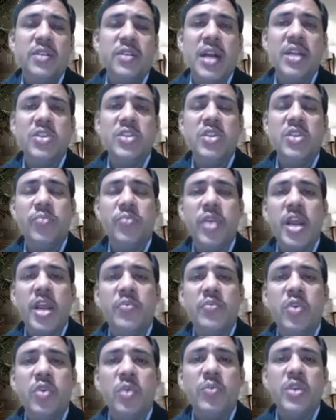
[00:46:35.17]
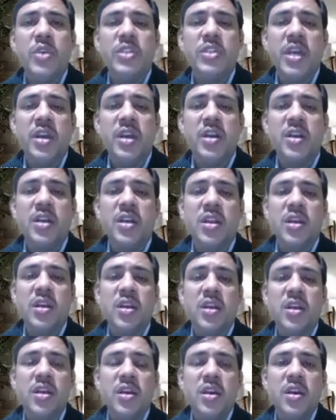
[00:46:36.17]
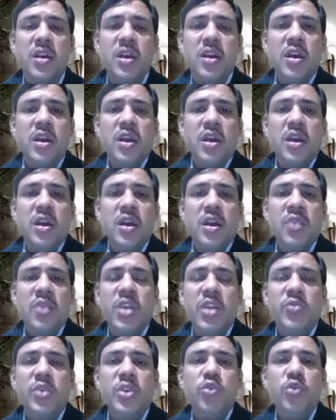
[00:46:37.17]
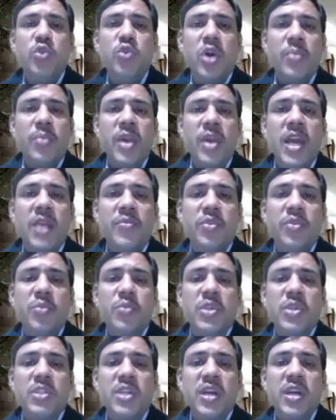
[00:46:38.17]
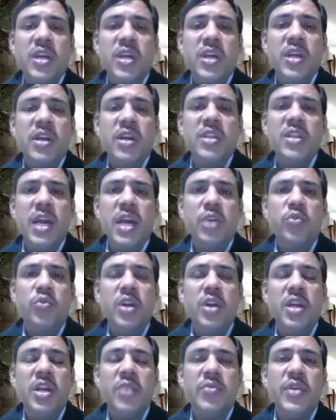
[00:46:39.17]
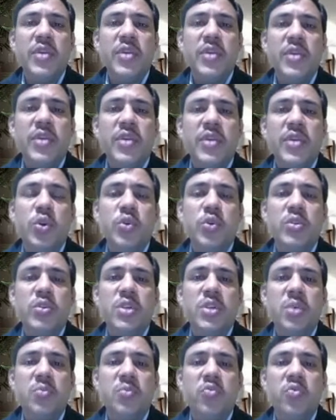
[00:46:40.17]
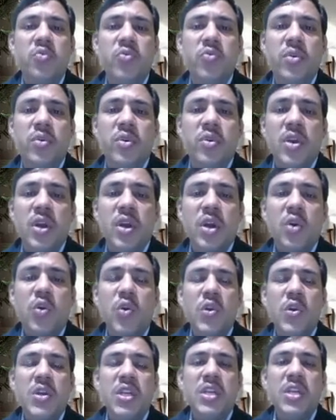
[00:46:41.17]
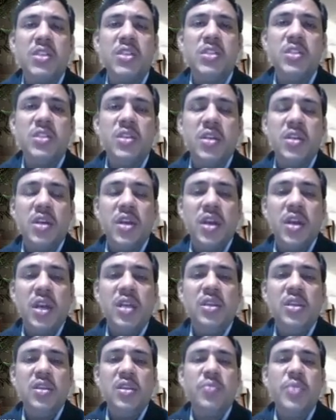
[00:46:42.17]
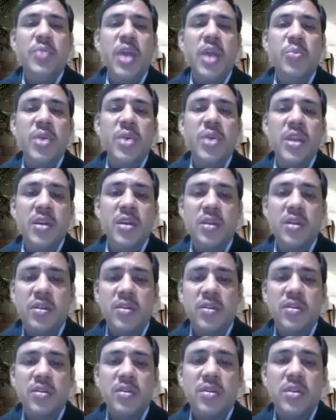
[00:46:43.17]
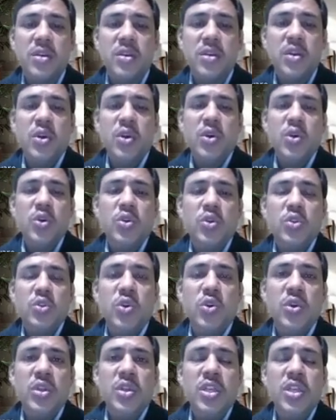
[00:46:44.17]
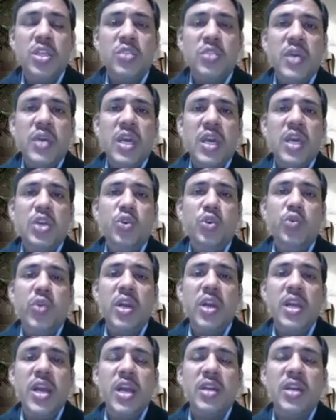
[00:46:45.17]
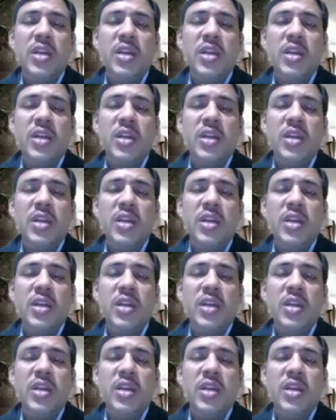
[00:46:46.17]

is applied from the secondary. And whenever you apply from the secondary, that will definitely produce some voltage in the primary. So in this way, you will get